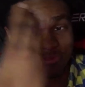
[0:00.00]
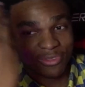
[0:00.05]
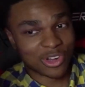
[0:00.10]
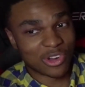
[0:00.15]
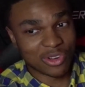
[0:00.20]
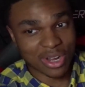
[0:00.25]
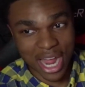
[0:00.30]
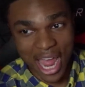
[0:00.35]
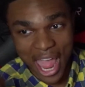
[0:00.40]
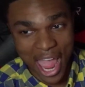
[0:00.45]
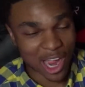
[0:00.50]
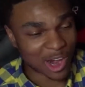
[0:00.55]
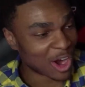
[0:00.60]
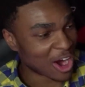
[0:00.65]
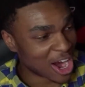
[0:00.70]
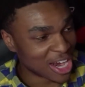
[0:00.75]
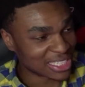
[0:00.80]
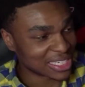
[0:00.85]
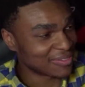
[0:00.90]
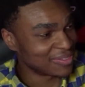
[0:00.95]

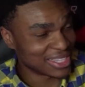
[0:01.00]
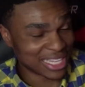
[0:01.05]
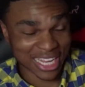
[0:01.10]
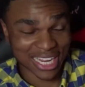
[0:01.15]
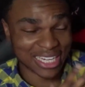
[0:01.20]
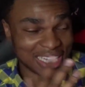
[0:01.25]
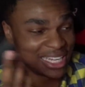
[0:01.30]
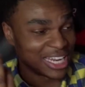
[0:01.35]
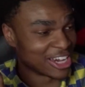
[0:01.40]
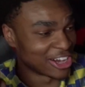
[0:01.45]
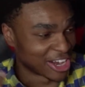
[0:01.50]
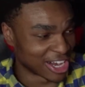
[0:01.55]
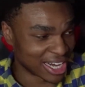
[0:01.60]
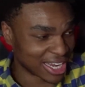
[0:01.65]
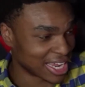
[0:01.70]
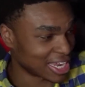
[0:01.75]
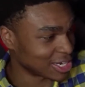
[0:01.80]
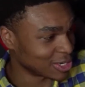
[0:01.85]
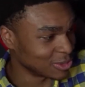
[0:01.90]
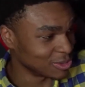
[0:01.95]
handguards, everything, they're gonna
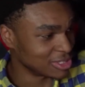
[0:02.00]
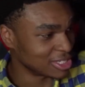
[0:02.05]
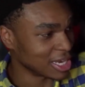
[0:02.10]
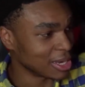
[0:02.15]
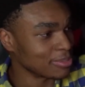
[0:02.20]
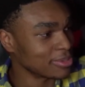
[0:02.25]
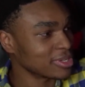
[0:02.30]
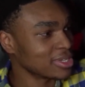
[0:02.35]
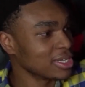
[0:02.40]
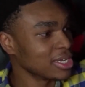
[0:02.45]
get goon taped.